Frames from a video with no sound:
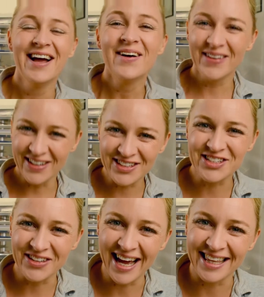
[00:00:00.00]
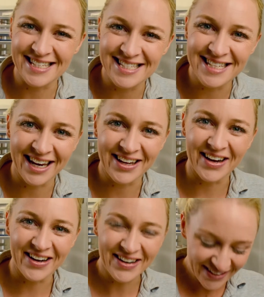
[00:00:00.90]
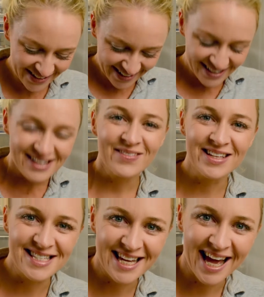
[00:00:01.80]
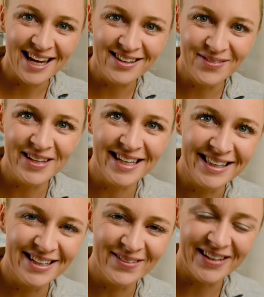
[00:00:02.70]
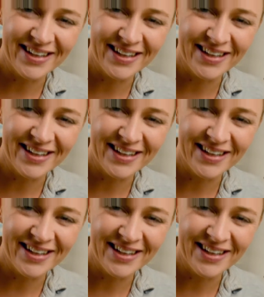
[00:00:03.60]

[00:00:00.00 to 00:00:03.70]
We're not sure how this is going to go because the cake could be a little bit